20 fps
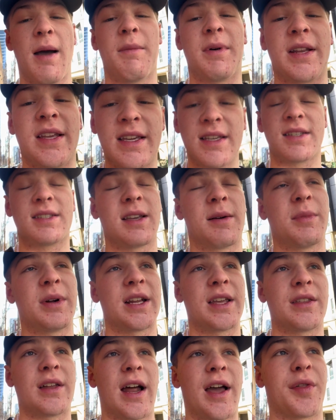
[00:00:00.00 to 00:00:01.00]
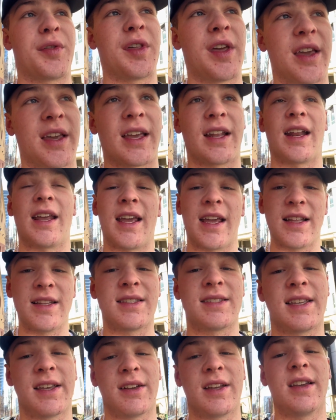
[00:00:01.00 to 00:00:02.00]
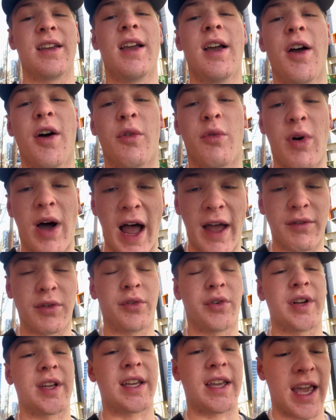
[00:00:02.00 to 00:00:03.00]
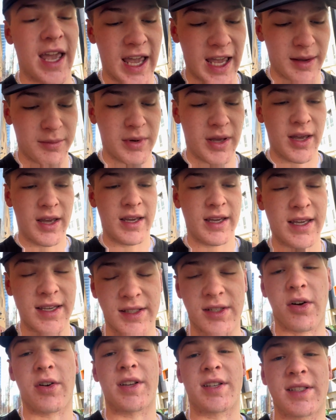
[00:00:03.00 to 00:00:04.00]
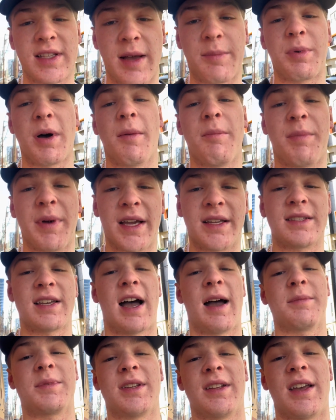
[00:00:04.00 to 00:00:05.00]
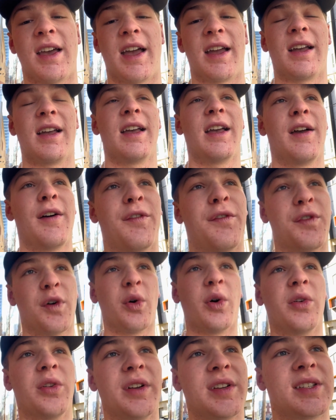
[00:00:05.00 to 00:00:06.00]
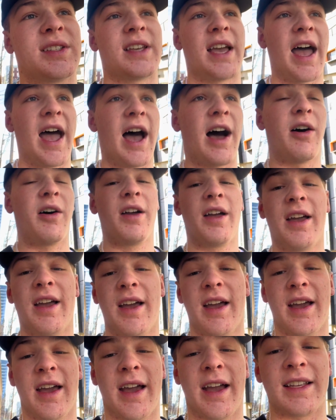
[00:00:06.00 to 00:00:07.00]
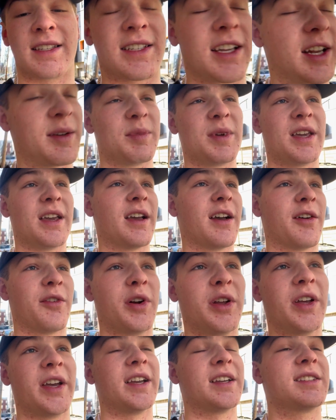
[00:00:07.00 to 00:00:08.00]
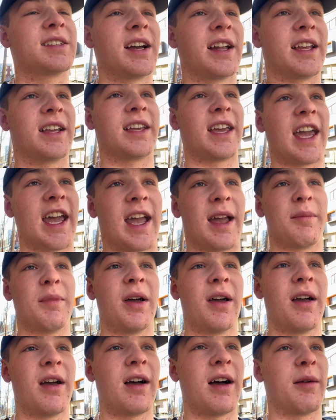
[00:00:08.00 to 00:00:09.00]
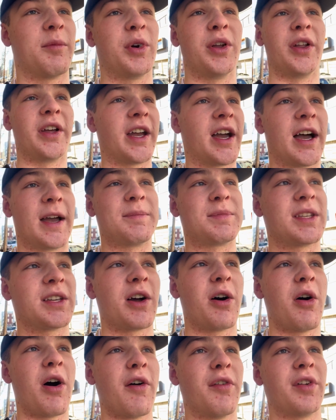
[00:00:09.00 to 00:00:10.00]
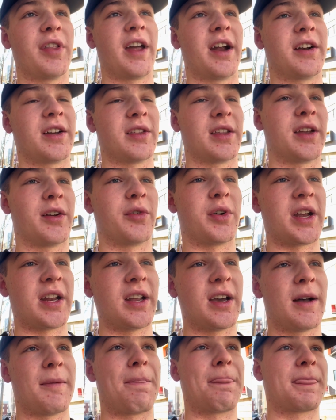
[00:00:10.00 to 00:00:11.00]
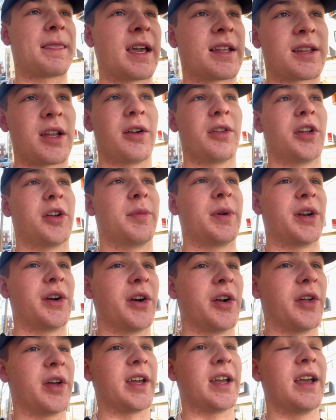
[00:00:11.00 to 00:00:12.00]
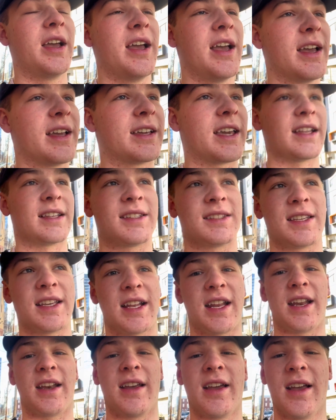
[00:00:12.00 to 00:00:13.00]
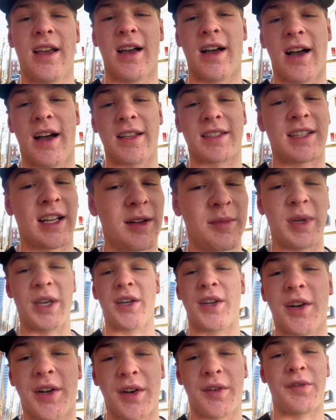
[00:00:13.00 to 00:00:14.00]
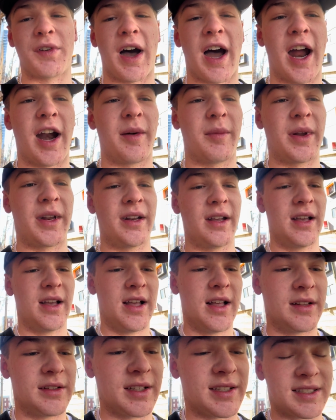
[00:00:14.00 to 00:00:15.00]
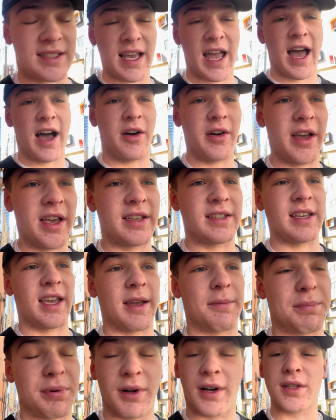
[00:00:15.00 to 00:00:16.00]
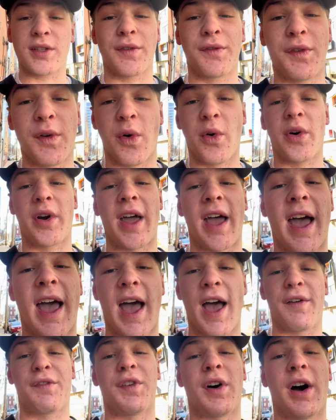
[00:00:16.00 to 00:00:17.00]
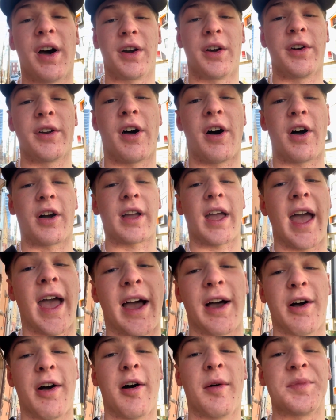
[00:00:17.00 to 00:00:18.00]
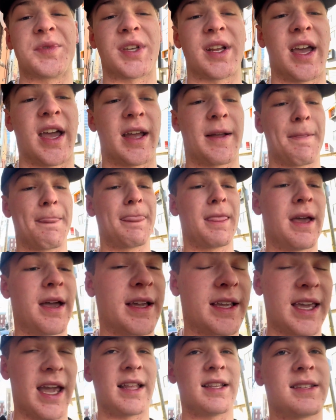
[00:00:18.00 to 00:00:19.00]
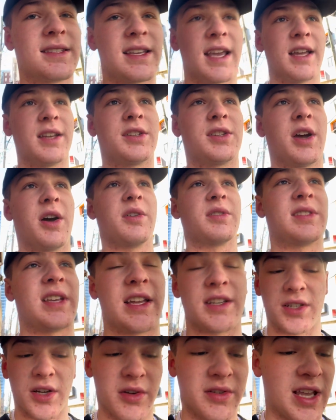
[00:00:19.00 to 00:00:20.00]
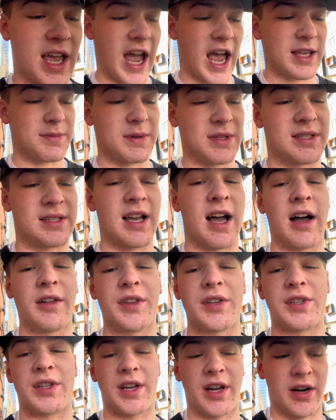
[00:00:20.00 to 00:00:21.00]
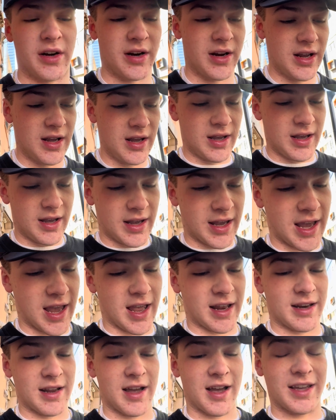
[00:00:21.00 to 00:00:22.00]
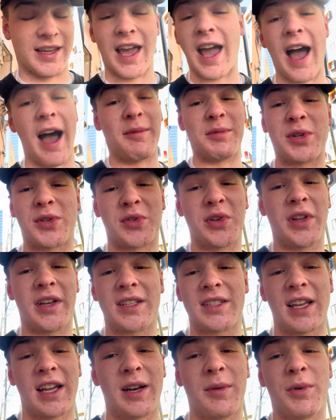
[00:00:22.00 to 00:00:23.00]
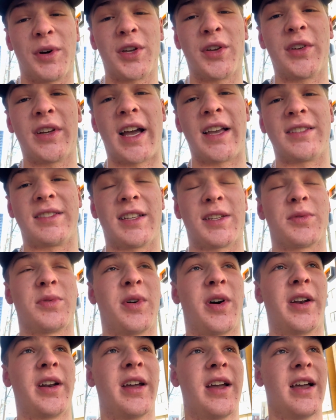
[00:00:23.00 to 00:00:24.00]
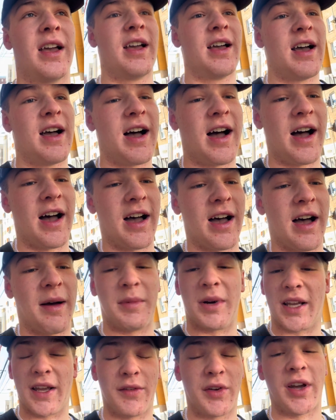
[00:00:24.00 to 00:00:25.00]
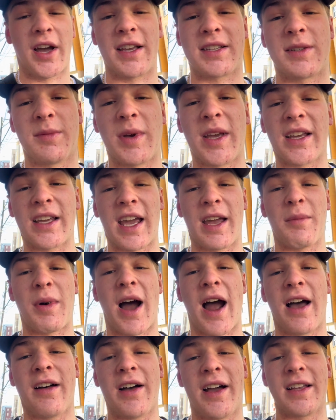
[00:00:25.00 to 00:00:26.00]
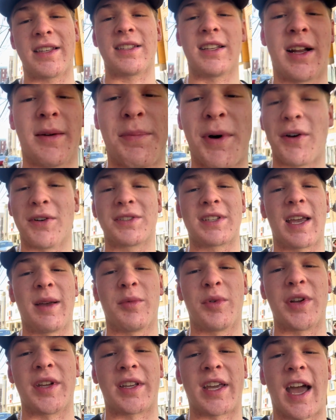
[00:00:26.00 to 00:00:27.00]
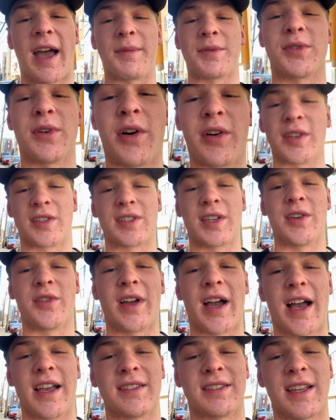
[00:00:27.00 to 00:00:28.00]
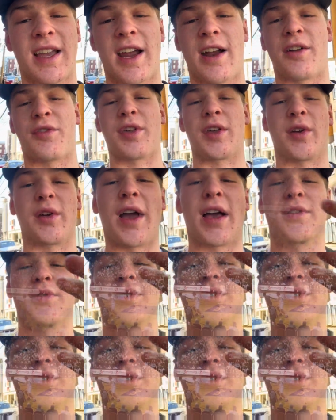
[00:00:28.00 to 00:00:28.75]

but he's somebody that I think in an in-city rivalry game, he's going to step up big time today for LaSalle it's going to be a really exciting game. I'm really hyped to go over there to the arena, get there a little bit early, get seated. Uh, it's going to be a good environment. LaSalle is a plus four and a half underdog at home today against St. Joe's. St. Joe's has been solid this year. And uh, yeah, I'm just really excited to bring you guys this one. Uh, I'm going to give you guys some in-game highlights and a post-game recap. So I'll see you guys there. Thank you guys for